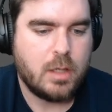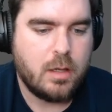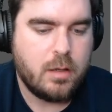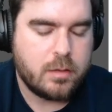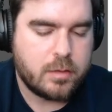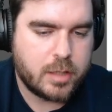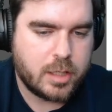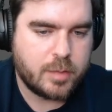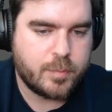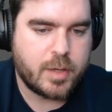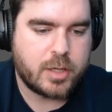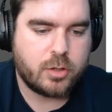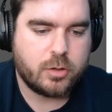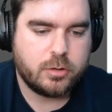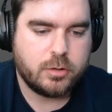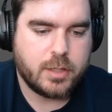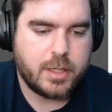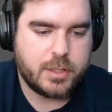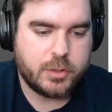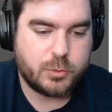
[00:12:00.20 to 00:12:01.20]
Getting mana
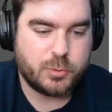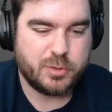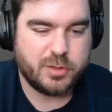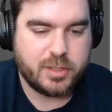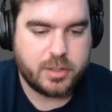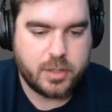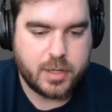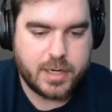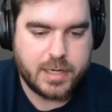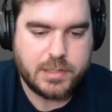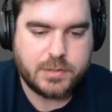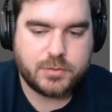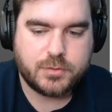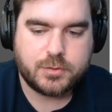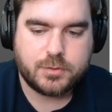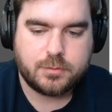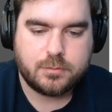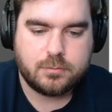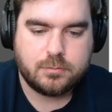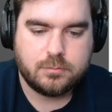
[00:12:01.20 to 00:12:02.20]
online is really
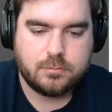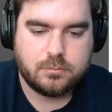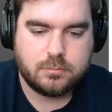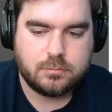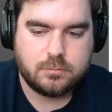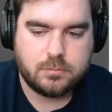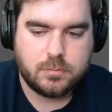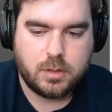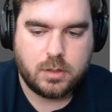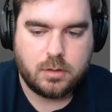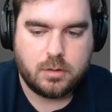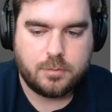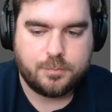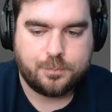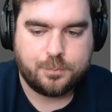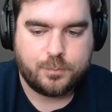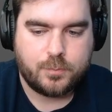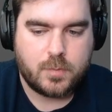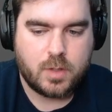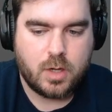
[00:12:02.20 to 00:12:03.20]
nice.
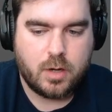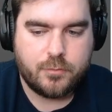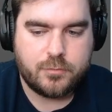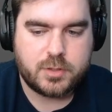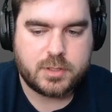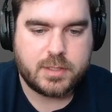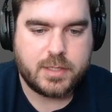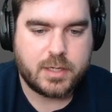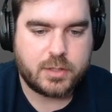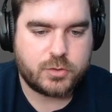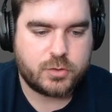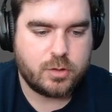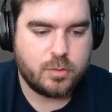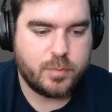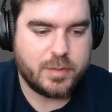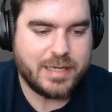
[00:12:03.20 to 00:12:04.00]
Obviously next turn being